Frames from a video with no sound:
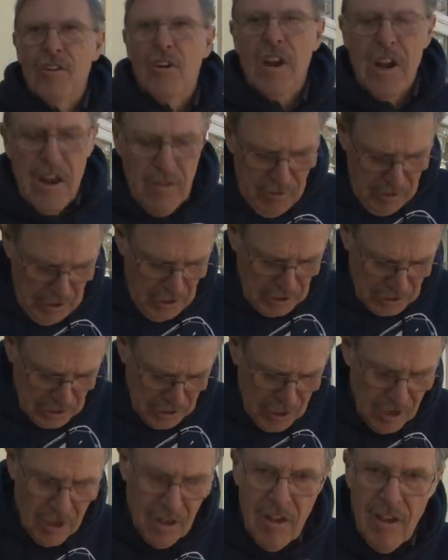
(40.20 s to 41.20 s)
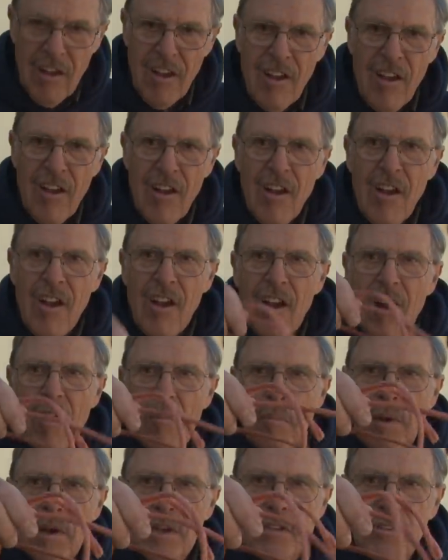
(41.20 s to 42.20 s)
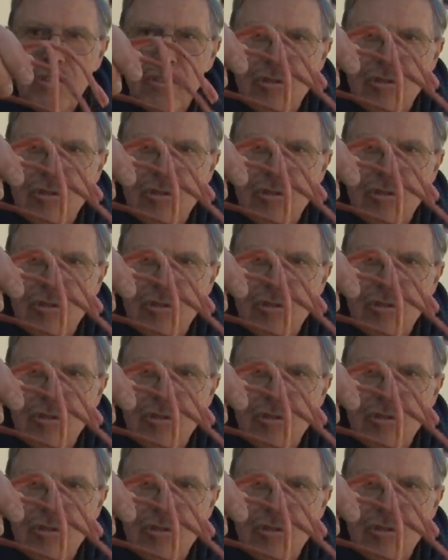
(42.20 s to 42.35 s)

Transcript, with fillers: Like this. A piece of